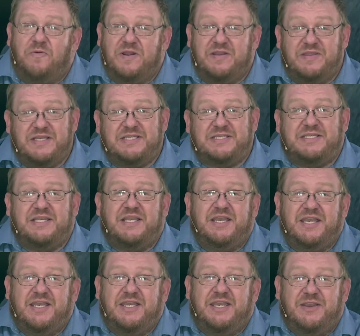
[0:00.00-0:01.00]
Hopefully
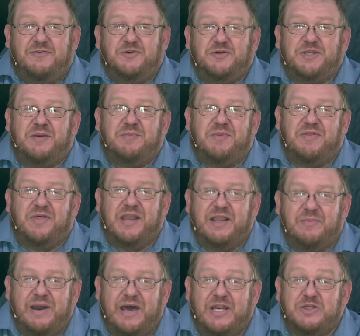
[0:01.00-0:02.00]
this gives you something
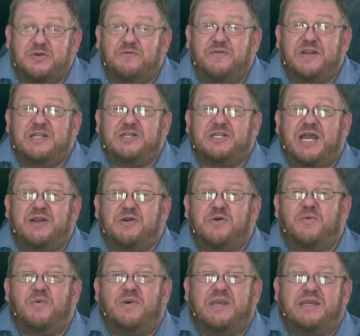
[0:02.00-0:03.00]
to think about as you finish
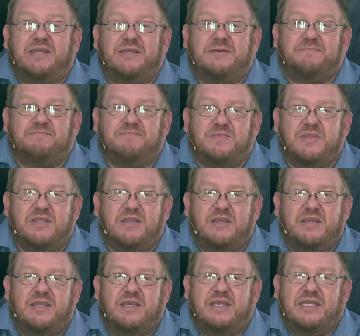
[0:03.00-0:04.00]
out your week.
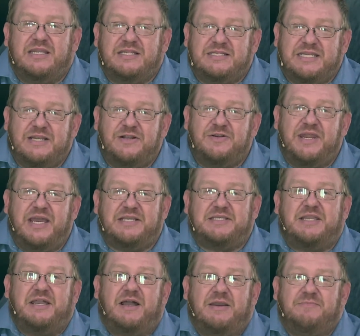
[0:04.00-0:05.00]
And until
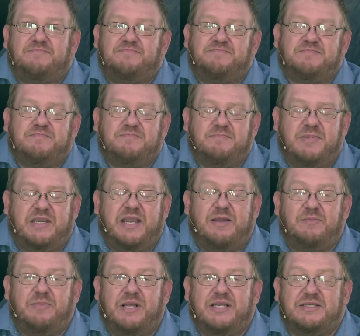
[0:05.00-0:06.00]
next time,
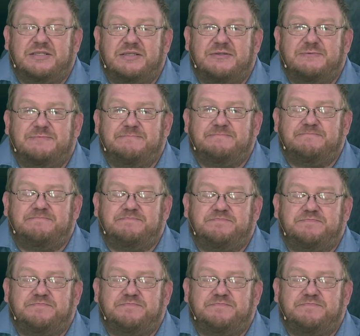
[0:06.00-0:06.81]
may God bless.